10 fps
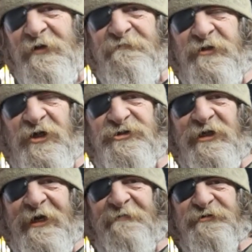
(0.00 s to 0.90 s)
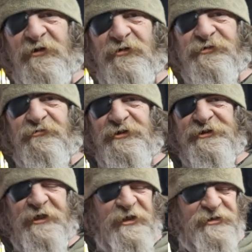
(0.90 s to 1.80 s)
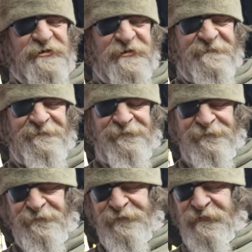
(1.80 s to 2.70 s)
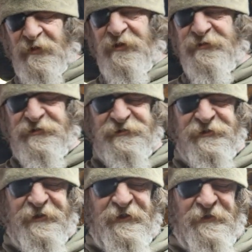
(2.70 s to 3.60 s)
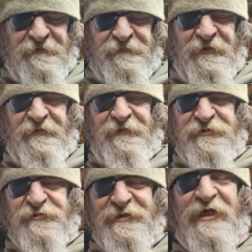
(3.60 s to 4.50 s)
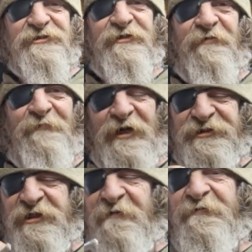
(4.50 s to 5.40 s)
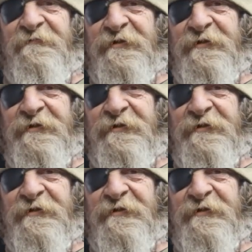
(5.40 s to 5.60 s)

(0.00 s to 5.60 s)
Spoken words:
of them touch lamps that goes 3 stages. Just the this was actually the base off of